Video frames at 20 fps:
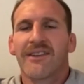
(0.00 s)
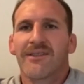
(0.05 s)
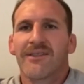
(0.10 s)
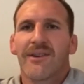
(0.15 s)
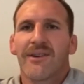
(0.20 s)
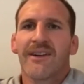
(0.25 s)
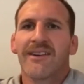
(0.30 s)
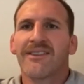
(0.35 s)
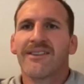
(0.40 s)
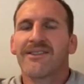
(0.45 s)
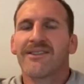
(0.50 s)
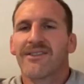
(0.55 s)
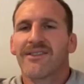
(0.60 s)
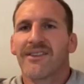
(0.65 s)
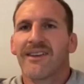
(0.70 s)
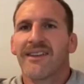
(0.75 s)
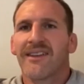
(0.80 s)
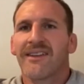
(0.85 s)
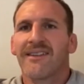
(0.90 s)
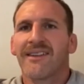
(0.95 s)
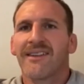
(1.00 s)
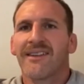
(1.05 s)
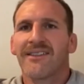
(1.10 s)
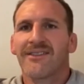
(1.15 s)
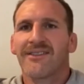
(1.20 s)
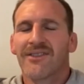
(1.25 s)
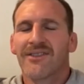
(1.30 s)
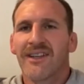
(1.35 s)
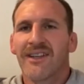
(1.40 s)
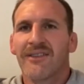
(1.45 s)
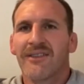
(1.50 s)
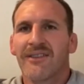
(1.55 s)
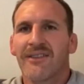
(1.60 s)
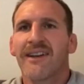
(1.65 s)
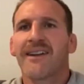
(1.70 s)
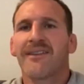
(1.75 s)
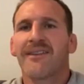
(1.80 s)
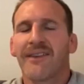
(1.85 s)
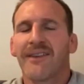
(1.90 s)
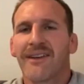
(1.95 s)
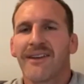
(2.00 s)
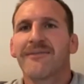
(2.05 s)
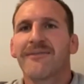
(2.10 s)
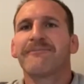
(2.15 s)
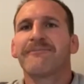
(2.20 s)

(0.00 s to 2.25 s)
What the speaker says: It's quite an interesting read, I found.